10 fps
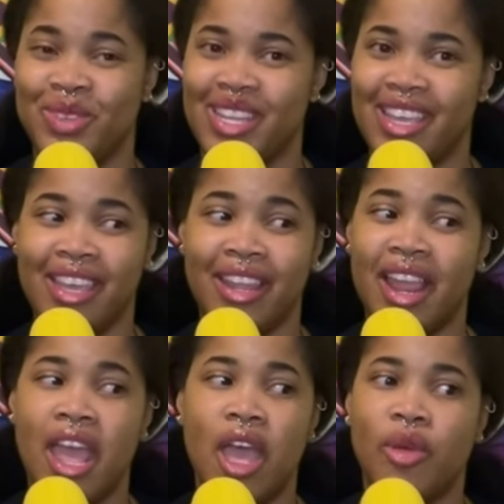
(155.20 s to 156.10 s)
be able to
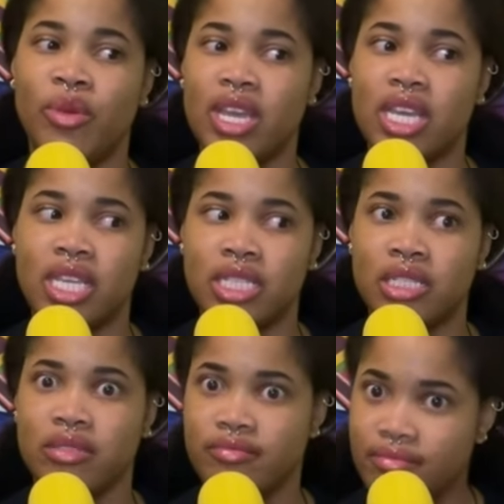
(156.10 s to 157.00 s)
eat
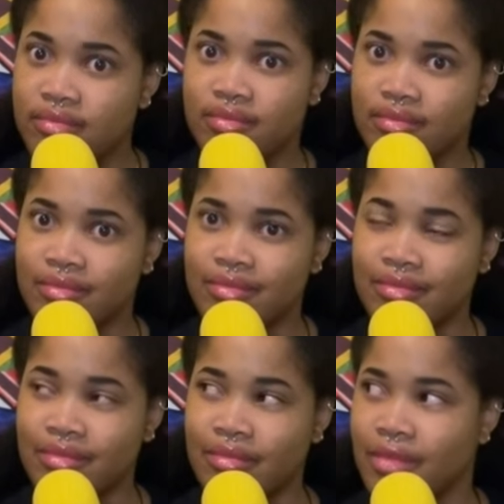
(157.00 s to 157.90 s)
because
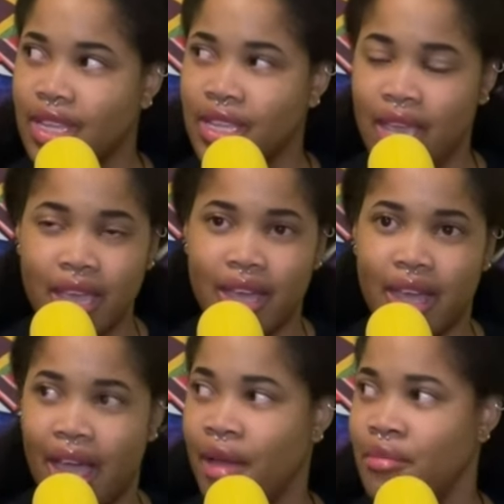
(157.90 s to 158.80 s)

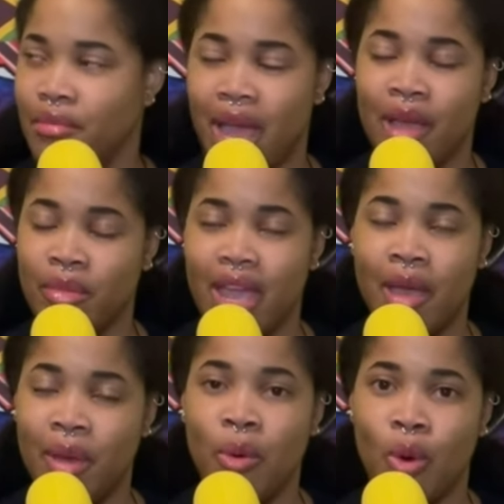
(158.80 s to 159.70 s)
yeah, I'm
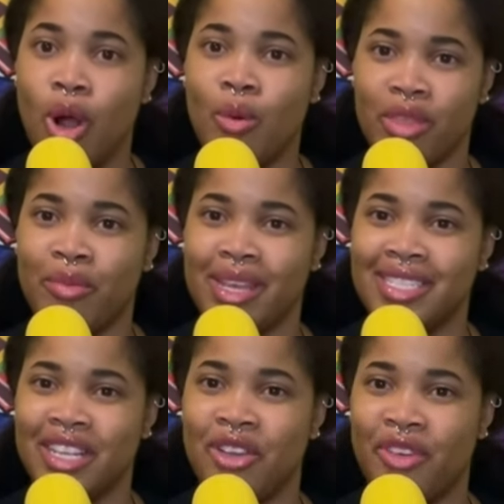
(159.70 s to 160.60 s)
I'm I'm at war
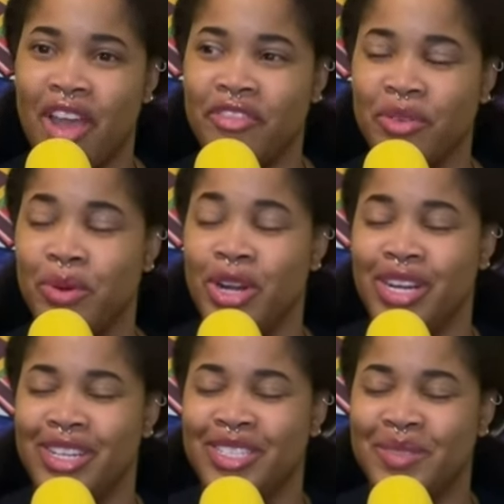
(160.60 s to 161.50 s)
with myself
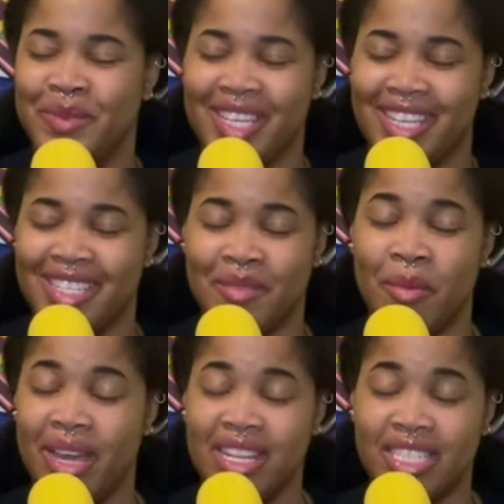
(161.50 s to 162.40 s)
afterwards
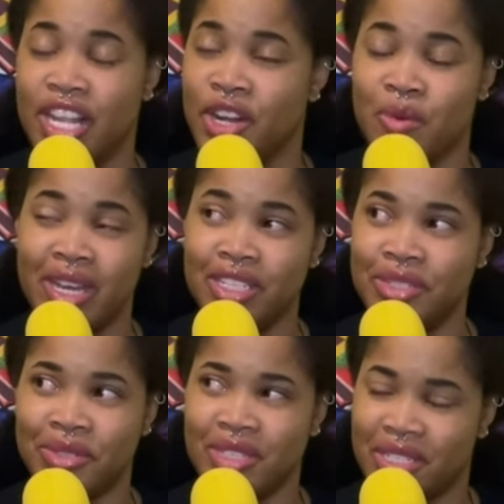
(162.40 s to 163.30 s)
because my body's like, "Girl,
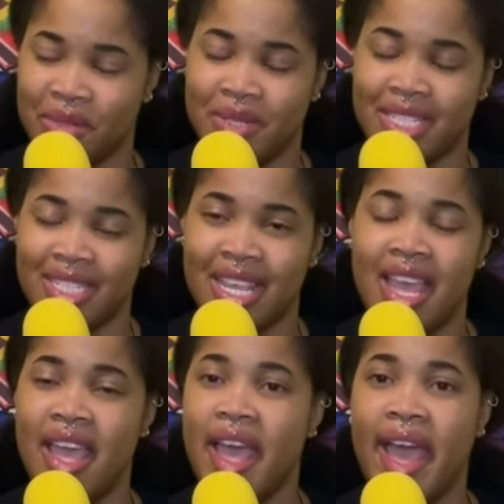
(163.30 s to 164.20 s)
why did you do this to
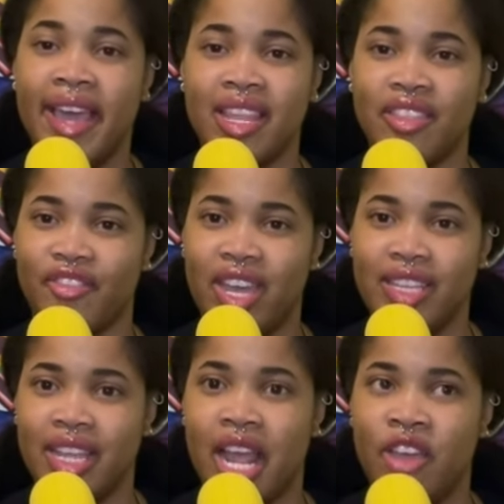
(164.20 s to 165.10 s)
us?" Add in
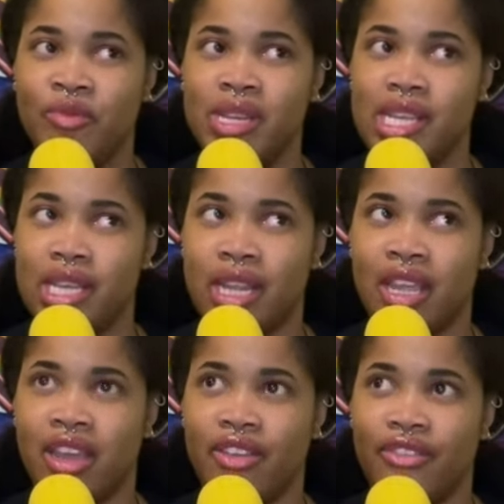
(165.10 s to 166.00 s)
the fact that I've been
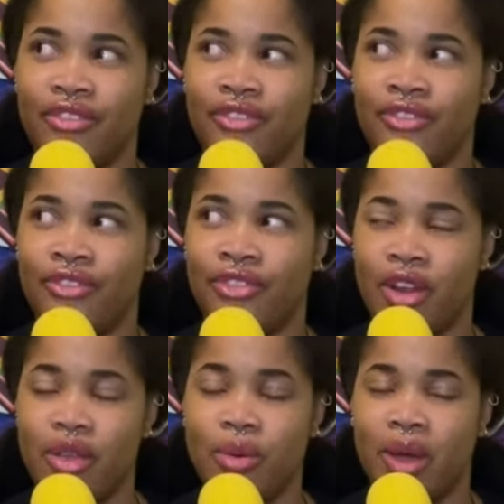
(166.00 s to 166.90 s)
eating
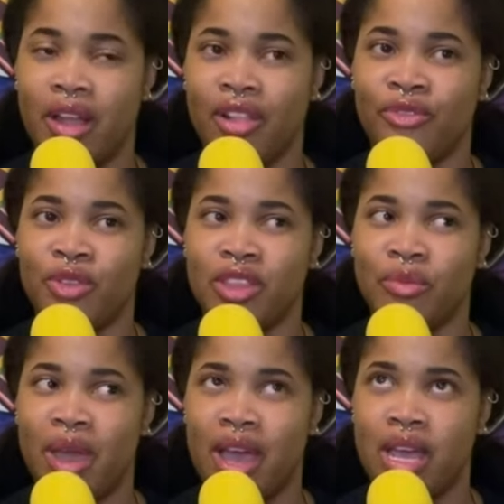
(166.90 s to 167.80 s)
very well
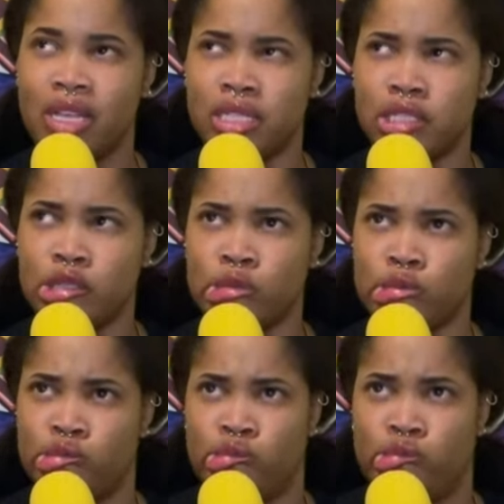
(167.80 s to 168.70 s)
for the past